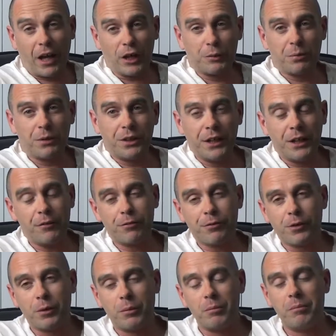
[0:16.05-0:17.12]
Ashbridge here
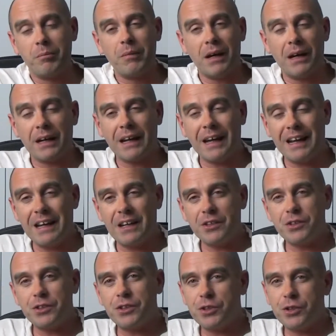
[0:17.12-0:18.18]
from
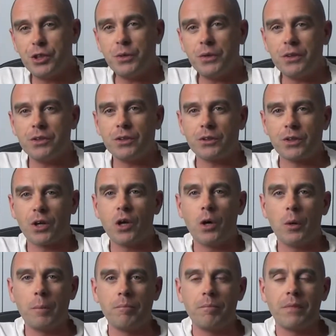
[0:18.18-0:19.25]

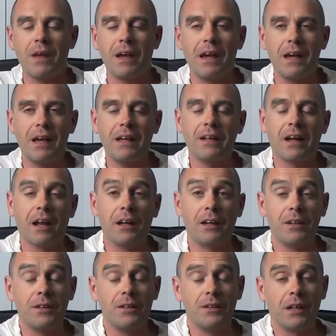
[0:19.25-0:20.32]
markandstuart.com, and I'd like
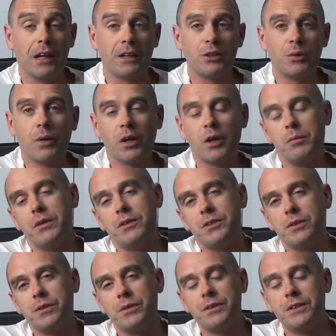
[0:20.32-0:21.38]
to welcome you
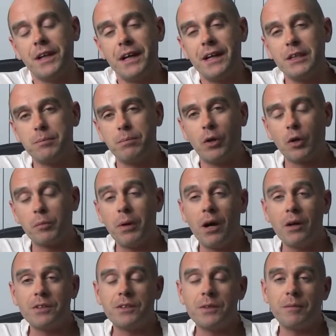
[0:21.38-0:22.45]
to today's blog
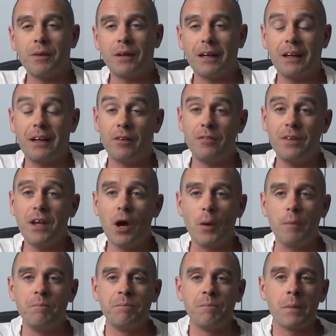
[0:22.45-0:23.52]
post and
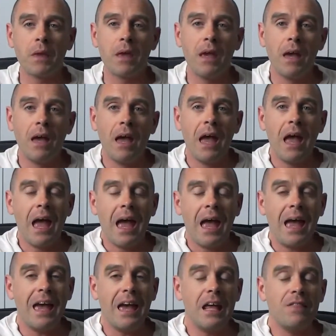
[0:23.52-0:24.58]
video.
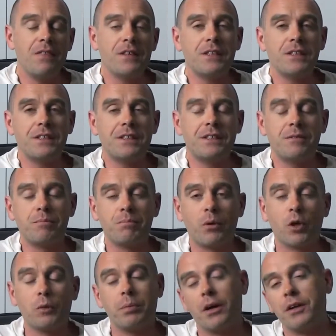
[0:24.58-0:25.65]
And this
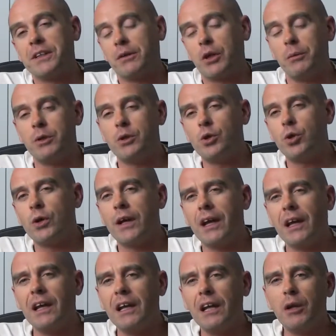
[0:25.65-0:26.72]
blog post, I'm going to be talking
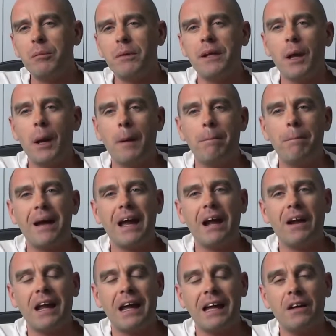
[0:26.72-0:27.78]
a little bit
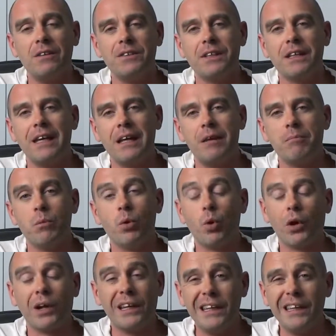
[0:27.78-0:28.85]
about how to get
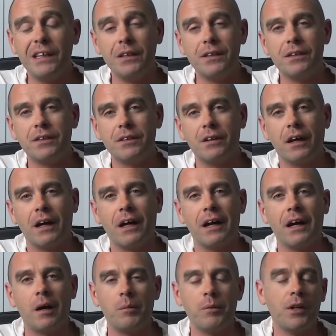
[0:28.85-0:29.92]
more leads.
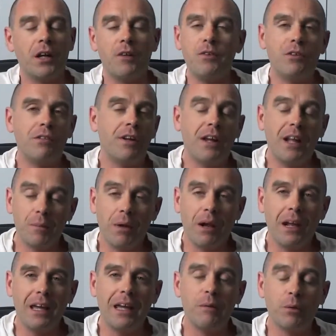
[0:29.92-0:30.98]
If you're in an
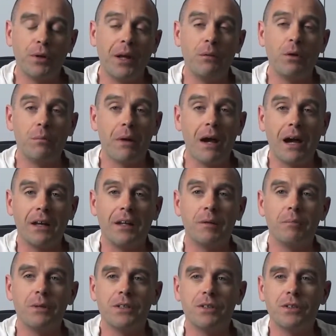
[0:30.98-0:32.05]
MLM or network
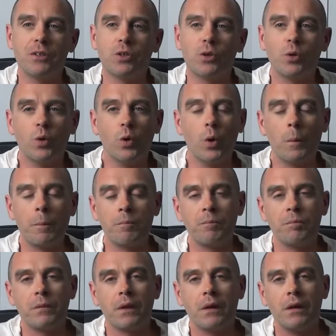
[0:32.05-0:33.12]
marketing business, or
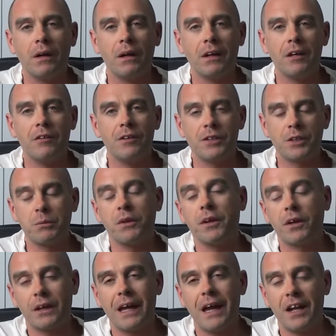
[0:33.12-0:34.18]
you're in some
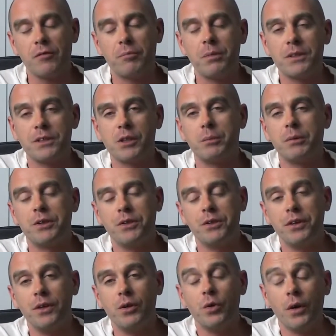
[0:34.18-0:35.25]
other kind of business
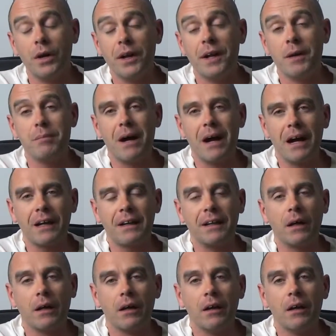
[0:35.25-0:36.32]
opportunity or internet
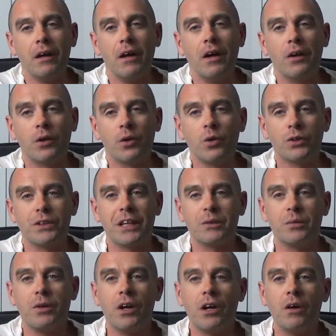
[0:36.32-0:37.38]
marketing, then of course, as
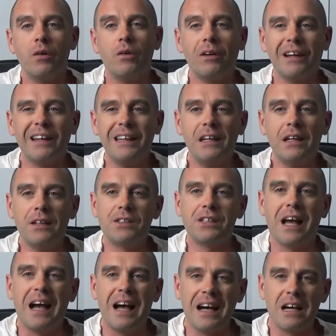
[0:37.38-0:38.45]
we know, leads
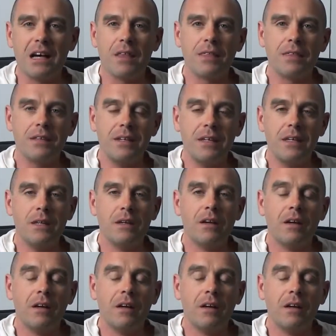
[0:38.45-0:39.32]
are really